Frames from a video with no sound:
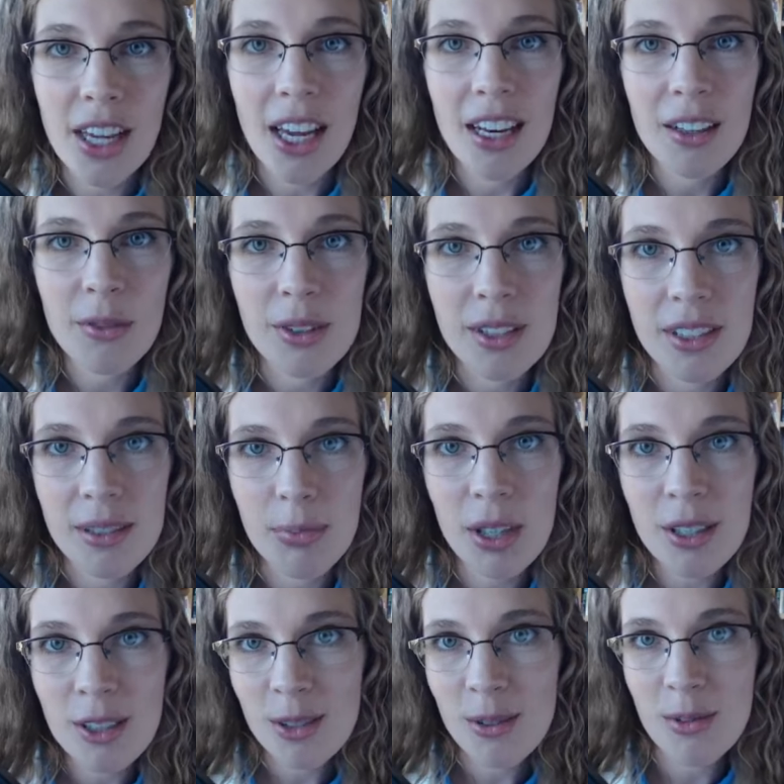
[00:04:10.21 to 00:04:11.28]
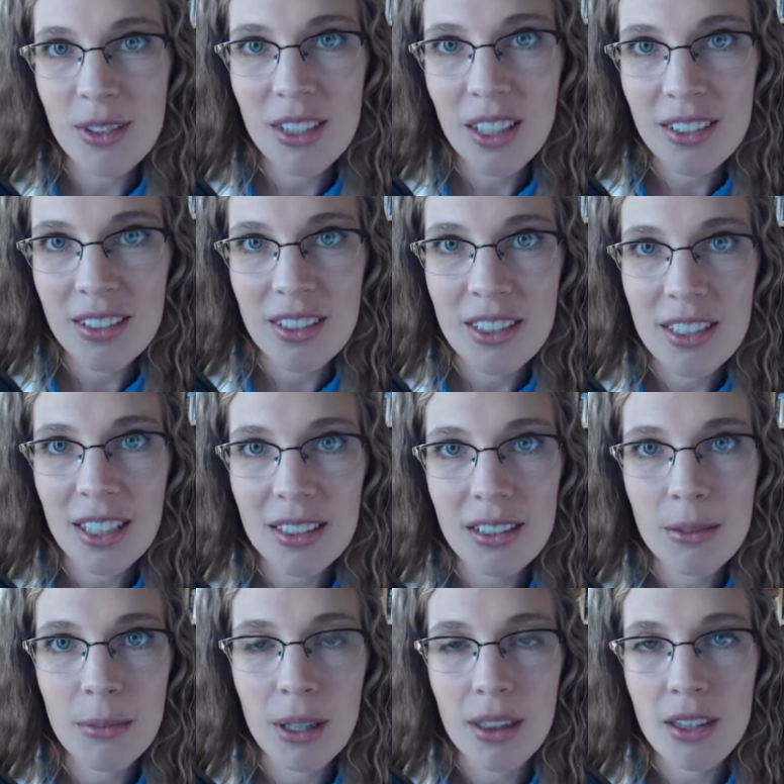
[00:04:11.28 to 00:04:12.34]
And it was prednisone's cousin,
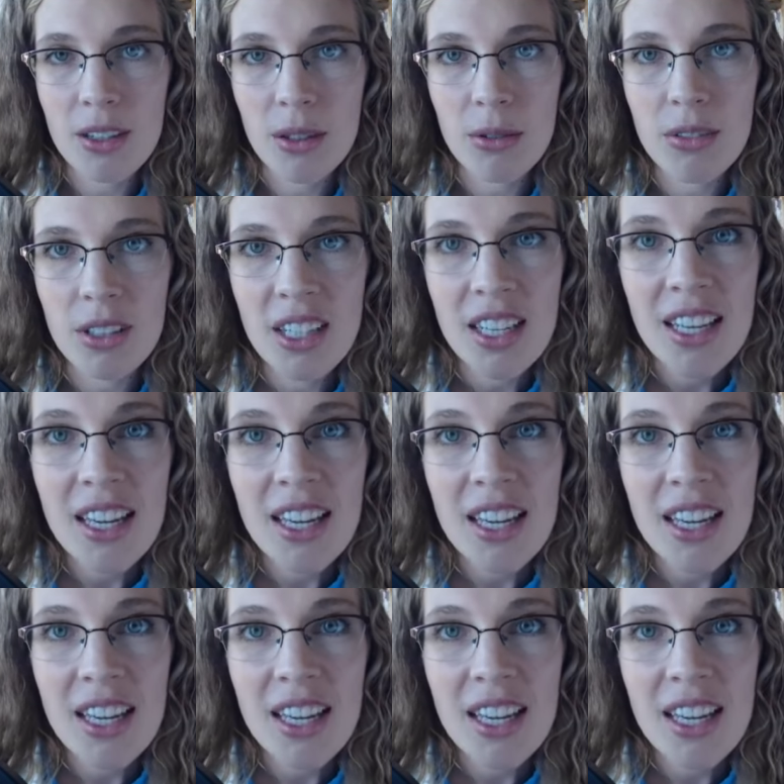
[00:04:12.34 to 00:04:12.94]
dexamethasone.